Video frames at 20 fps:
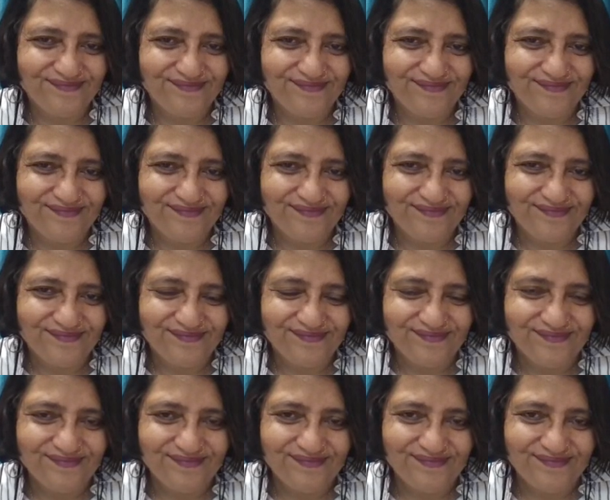
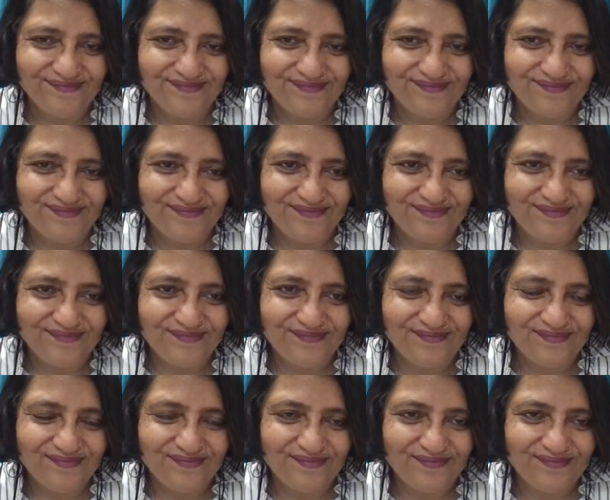
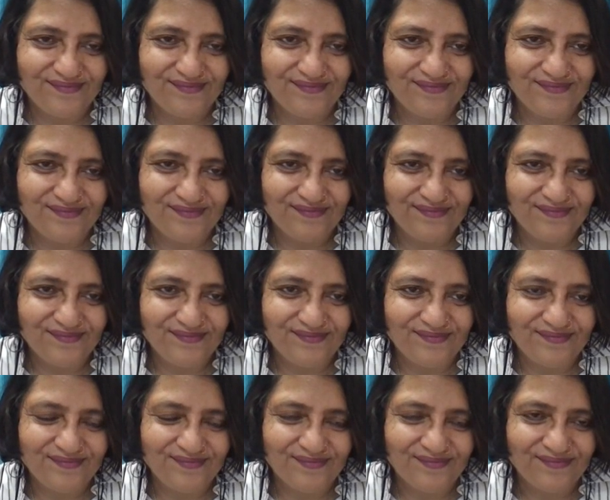
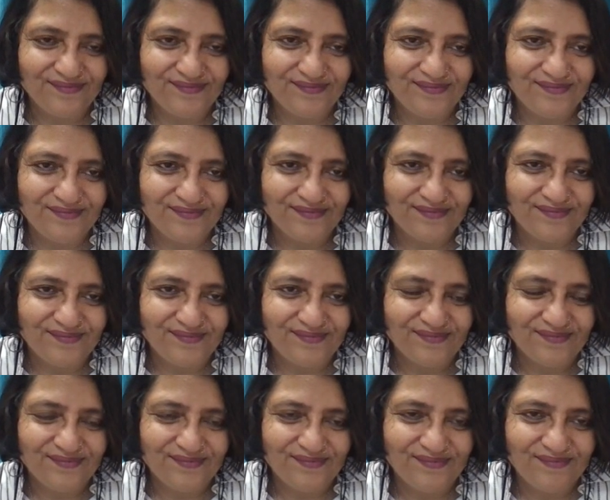
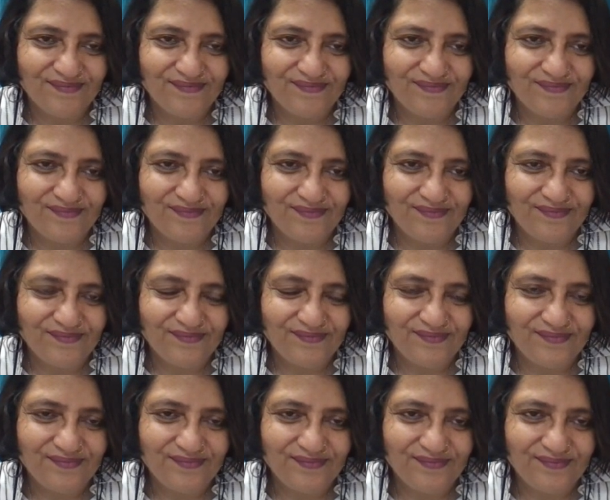
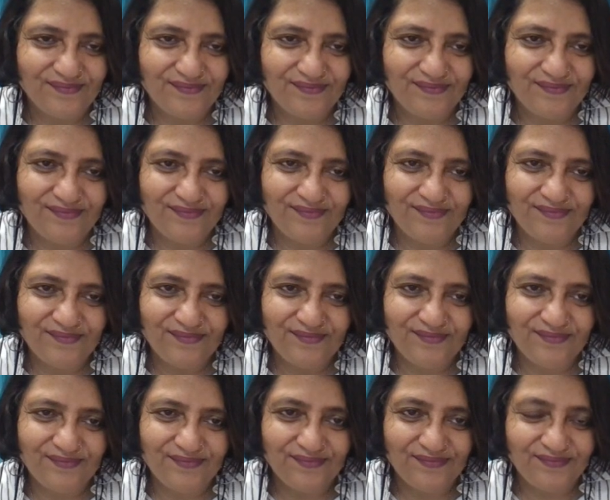
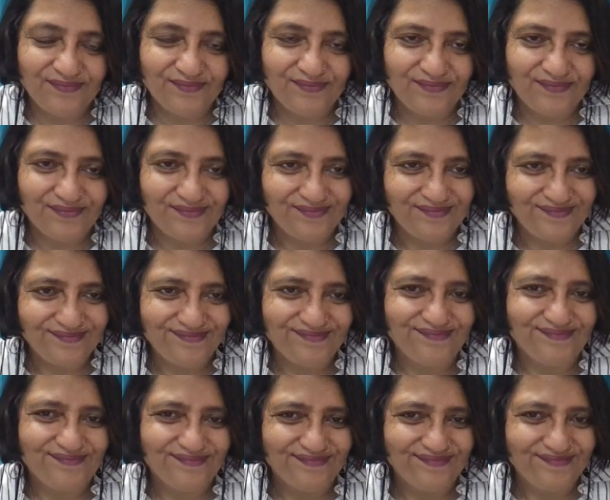
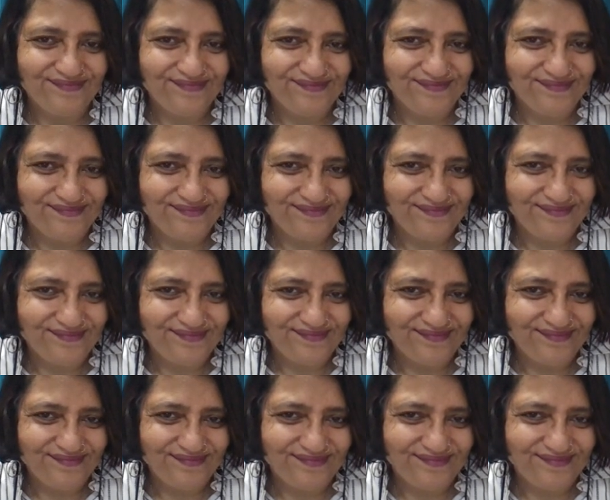(not speaking)